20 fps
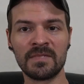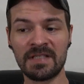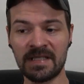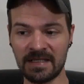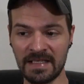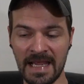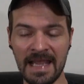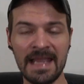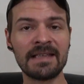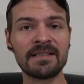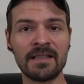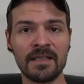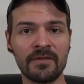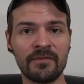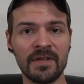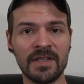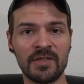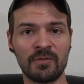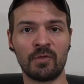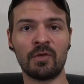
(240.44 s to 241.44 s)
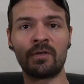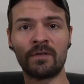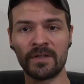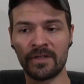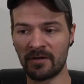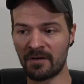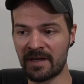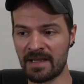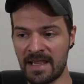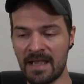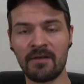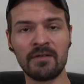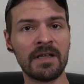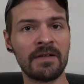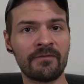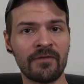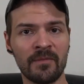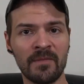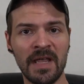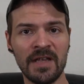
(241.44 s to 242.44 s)
stays individual, your account
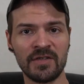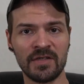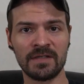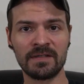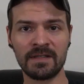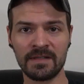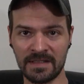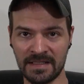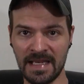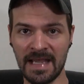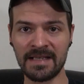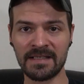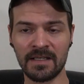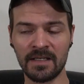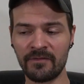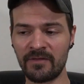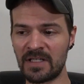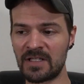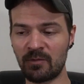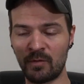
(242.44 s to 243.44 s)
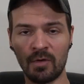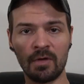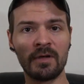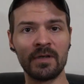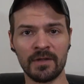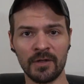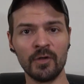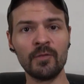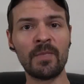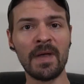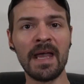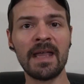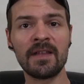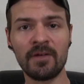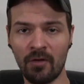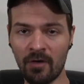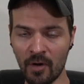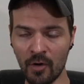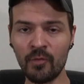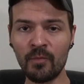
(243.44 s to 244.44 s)
information stays individual, you pay
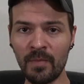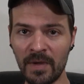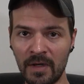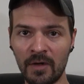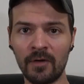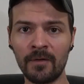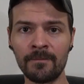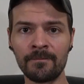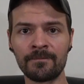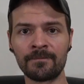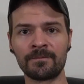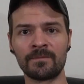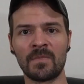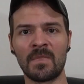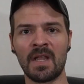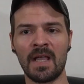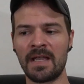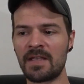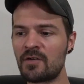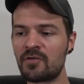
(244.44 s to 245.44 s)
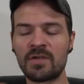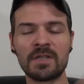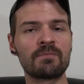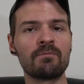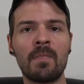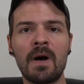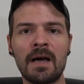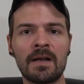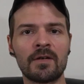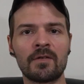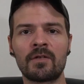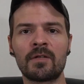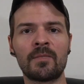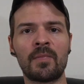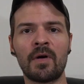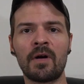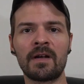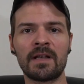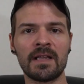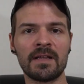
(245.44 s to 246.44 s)
your own bill, and you just monitor the
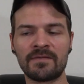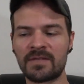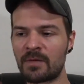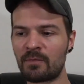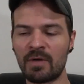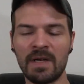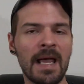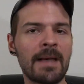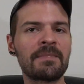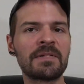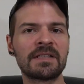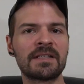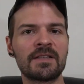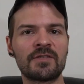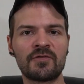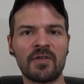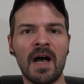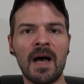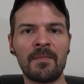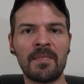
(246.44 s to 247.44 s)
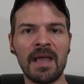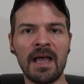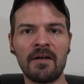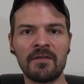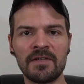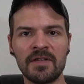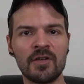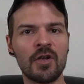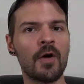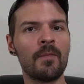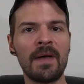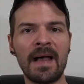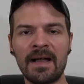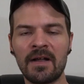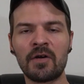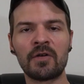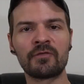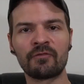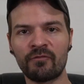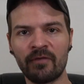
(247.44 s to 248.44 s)
party. If someone happens to drop out, you go
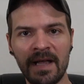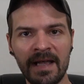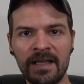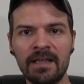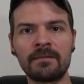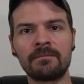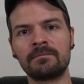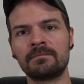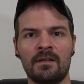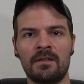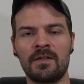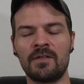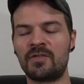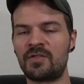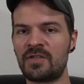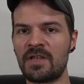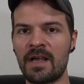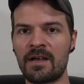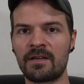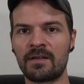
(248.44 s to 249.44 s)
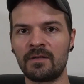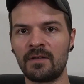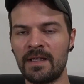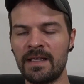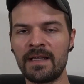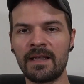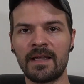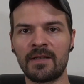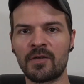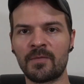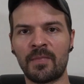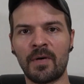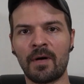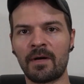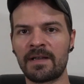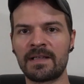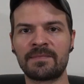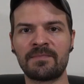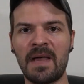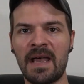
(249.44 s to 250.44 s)
back on Reddit, you share your link, and your
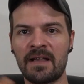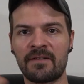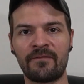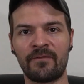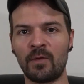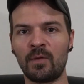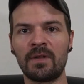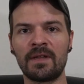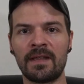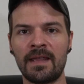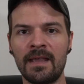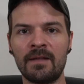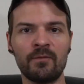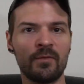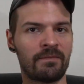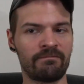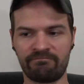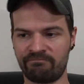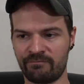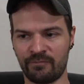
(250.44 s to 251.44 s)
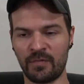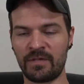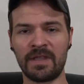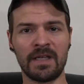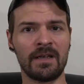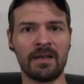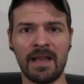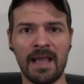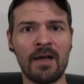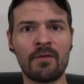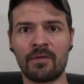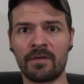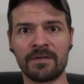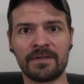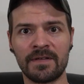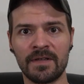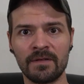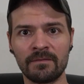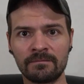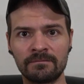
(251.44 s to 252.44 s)
party's back full again within an hour or
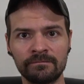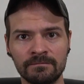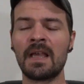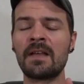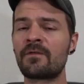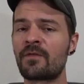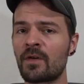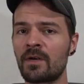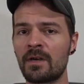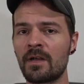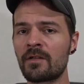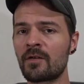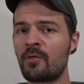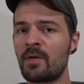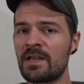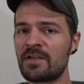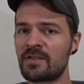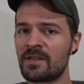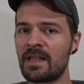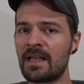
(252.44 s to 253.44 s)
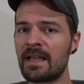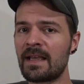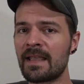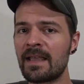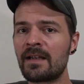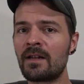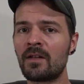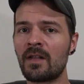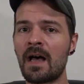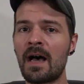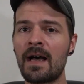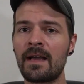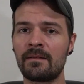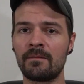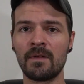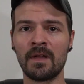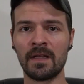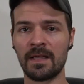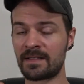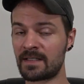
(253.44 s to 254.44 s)
two. And for another question that I get a lot,
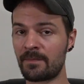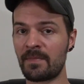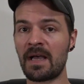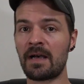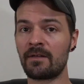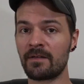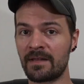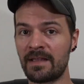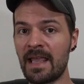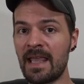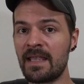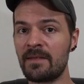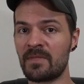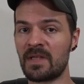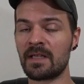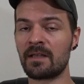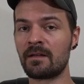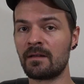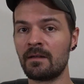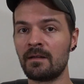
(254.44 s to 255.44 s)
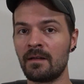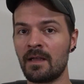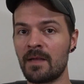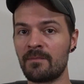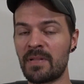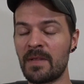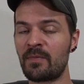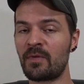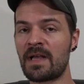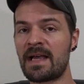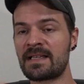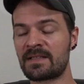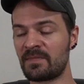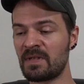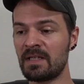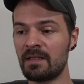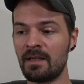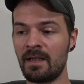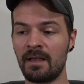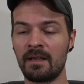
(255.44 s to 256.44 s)
it's about gaming, and people ask
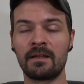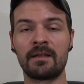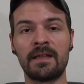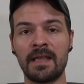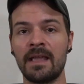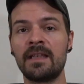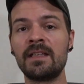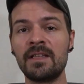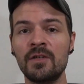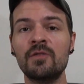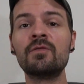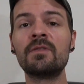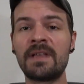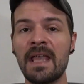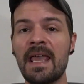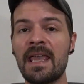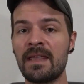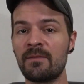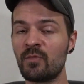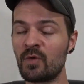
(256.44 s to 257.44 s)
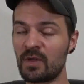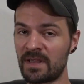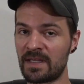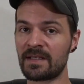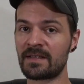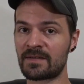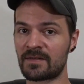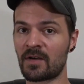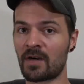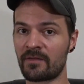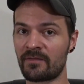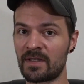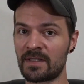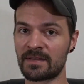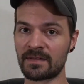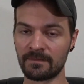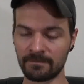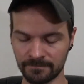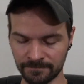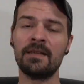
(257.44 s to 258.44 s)
me, can you game with this
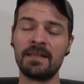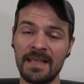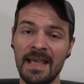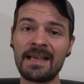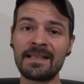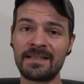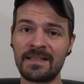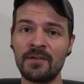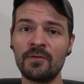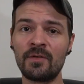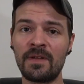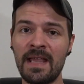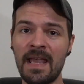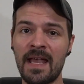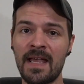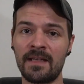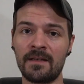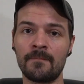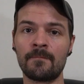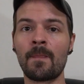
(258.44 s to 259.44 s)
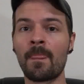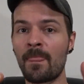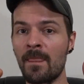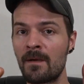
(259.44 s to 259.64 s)
service? Yes, you can,